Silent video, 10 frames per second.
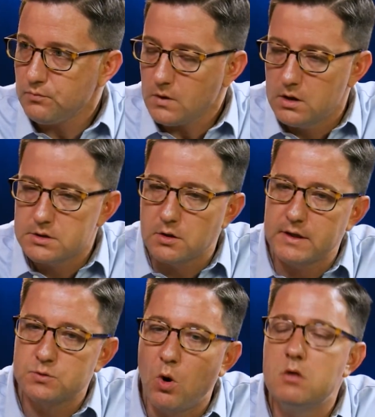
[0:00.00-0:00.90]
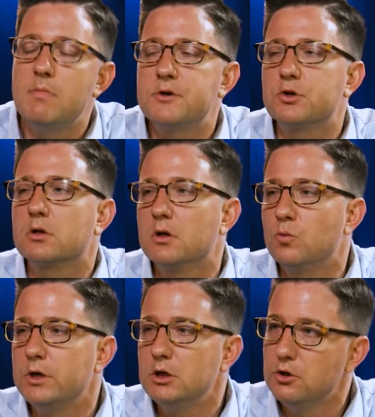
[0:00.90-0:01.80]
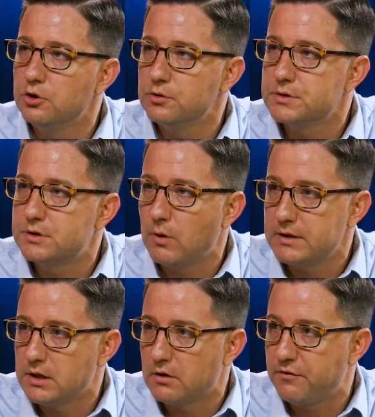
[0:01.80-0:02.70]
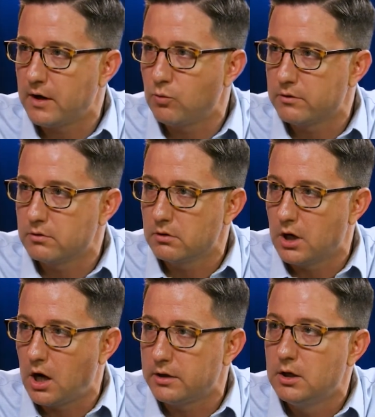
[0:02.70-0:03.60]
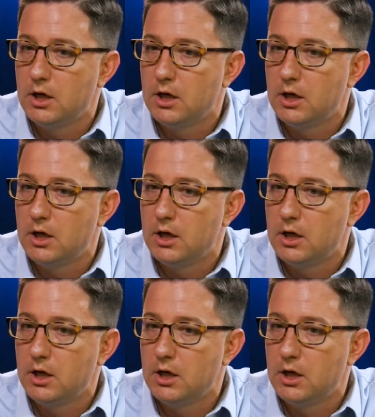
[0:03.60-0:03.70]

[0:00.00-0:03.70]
And so that's one metric that we use to identify whether or not